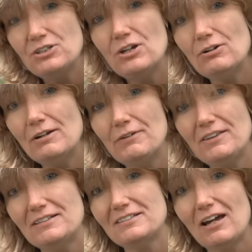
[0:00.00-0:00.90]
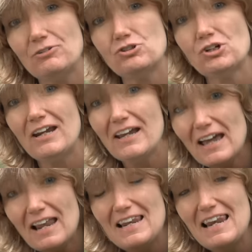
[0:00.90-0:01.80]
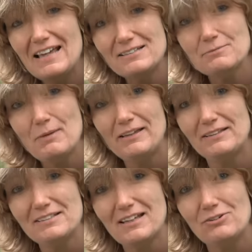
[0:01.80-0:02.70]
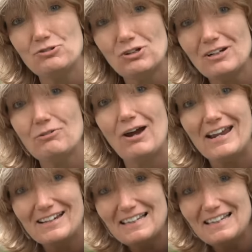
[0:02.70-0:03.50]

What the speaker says: You live in this country. Let's make this country great.